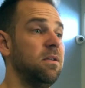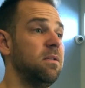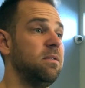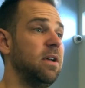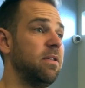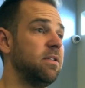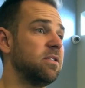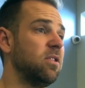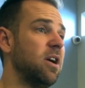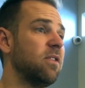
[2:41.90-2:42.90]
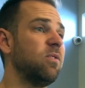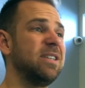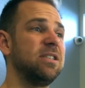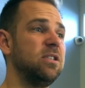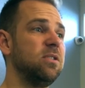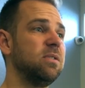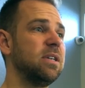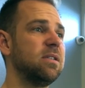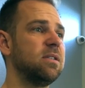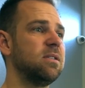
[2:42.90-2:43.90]
Now, there's a lot of ways to do
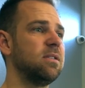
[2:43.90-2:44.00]
this.